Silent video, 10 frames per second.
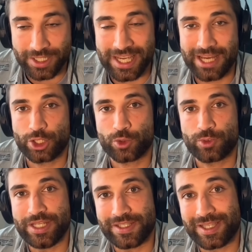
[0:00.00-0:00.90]

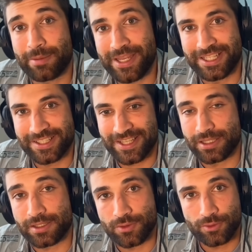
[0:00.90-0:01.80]
categories that make
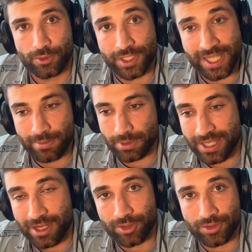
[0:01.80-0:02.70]
sense. For example,
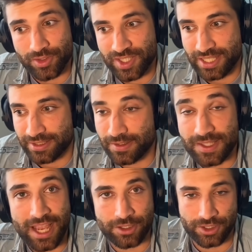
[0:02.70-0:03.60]
character settings,
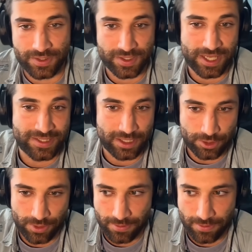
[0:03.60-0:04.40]
actions, etc.